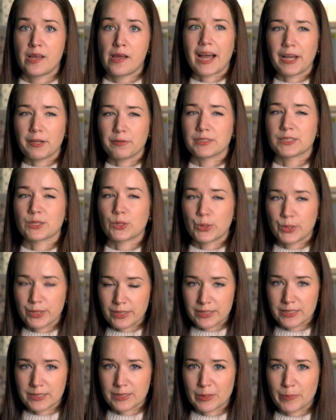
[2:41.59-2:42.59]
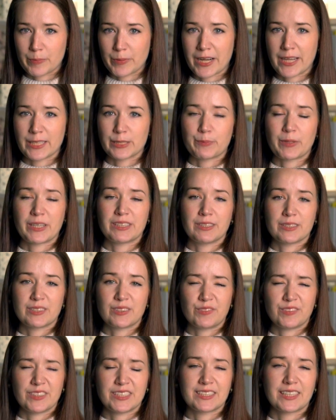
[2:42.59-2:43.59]
I was only surprised by the
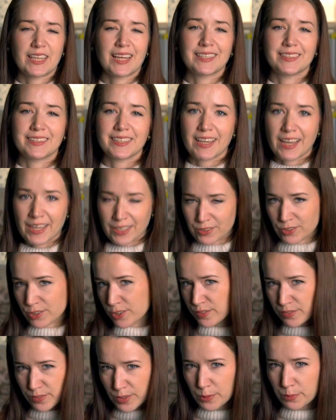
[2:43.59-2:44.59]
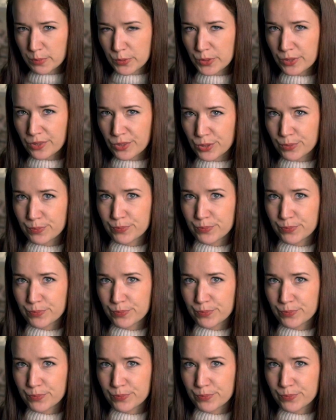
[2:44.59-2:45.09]
twist at the end of the book,